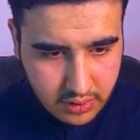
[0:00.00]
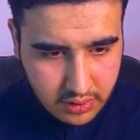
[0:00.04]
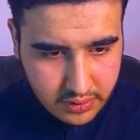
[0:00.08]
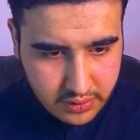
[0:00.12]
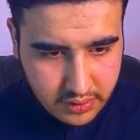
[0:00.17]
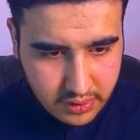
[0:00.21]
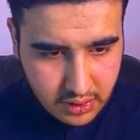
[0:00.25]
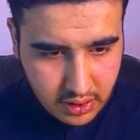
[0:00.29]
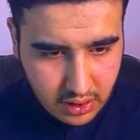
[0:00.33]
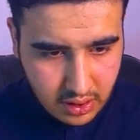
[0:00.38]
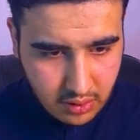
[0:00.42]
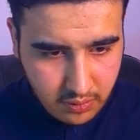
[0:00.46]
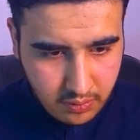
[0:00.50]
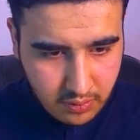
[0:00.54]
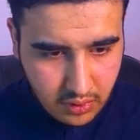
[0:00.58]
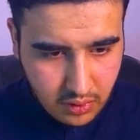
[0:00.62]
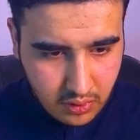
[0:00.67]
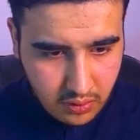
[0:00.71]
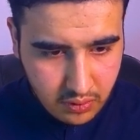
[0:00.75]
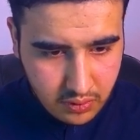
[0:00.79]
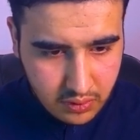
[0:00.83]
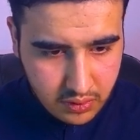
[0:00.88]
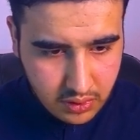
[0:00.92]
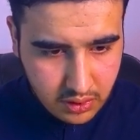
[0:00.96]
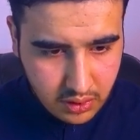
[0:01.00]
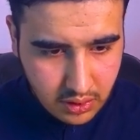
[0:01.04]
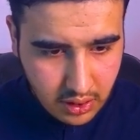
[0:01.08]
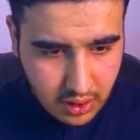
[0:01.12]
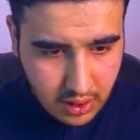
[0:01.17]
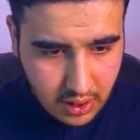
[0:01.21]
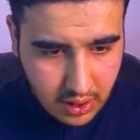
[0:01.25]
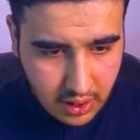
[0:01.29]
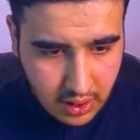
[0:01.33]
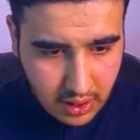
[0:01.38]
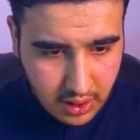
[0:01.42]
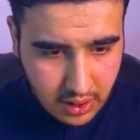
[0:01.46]
Setup nodes
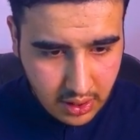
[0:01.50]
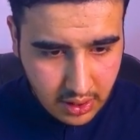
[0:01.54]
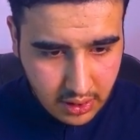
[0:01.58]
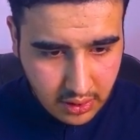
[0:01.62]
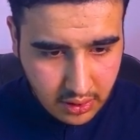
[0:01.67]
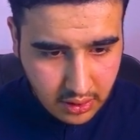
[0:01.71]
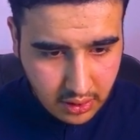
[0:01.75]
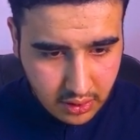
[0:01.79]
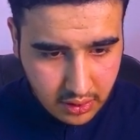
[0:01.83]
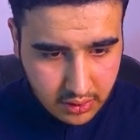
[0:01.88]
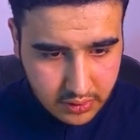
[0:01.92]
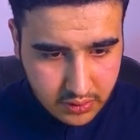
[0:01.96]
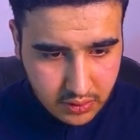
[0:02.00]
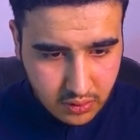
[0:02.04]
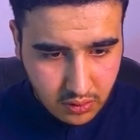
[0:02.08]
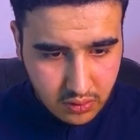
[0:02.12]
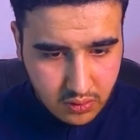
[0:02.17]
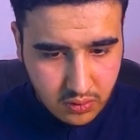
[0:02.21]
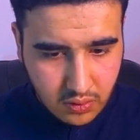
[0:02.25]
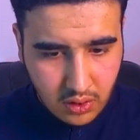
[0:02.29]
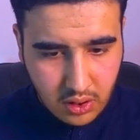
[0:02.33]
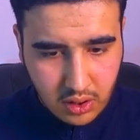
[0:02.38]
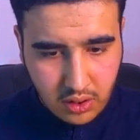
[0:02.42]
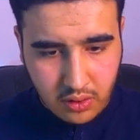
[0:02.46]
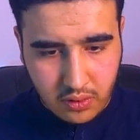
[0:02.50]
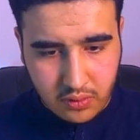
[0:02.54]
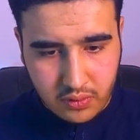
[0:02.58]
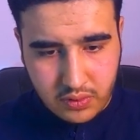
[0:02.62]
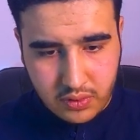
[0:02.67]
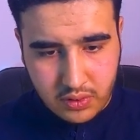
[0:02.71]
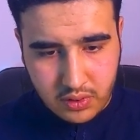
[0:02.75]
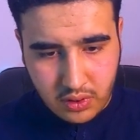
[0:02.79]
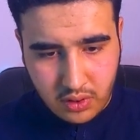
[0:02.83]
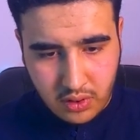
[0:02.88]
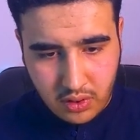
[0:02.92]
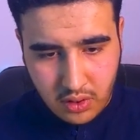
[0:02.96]
and console to all
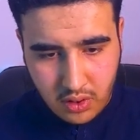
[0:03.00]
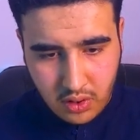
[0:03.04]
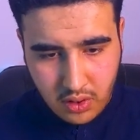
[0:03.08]
nodes.